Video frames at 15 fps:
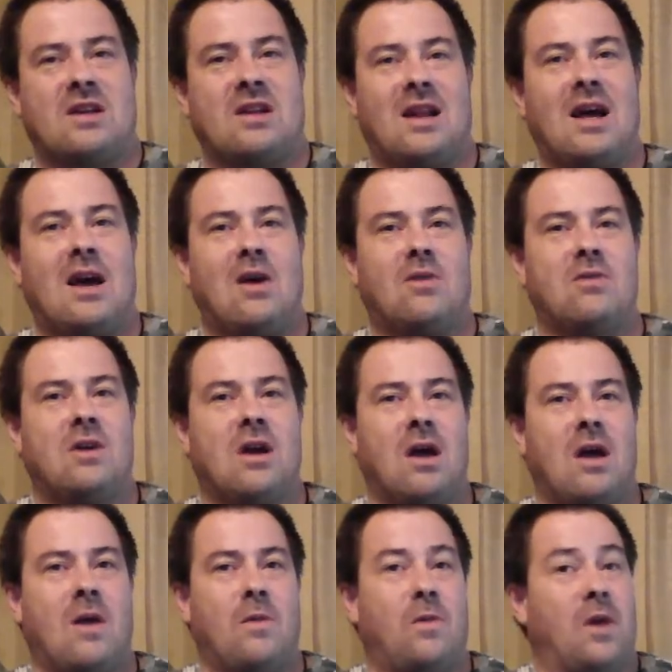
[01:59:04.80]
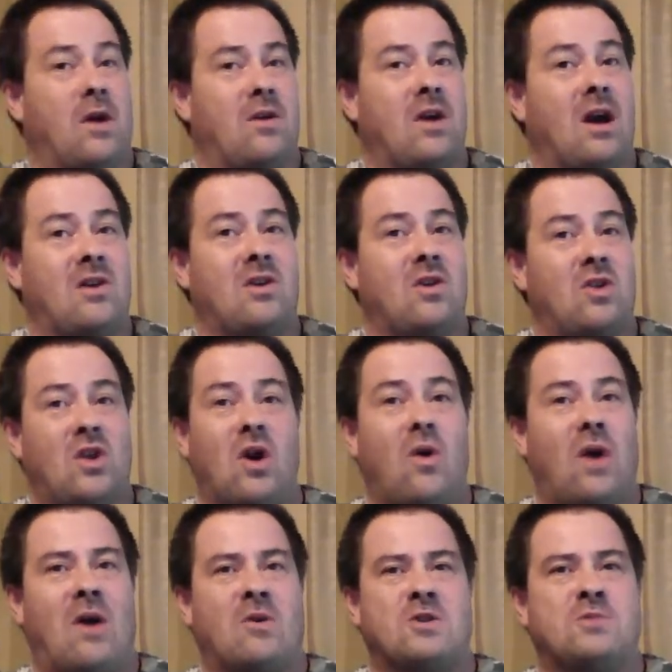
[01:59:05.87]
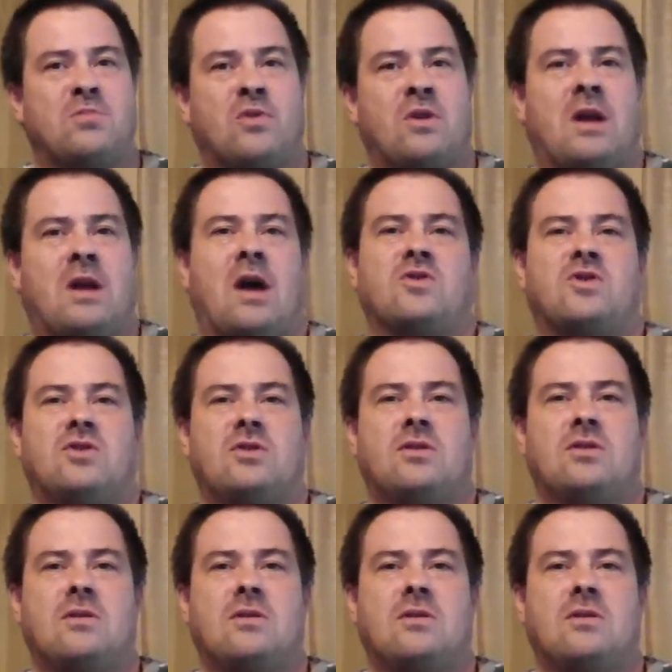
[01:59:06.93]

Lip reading: aloud, they're not going to know how it's pronounced.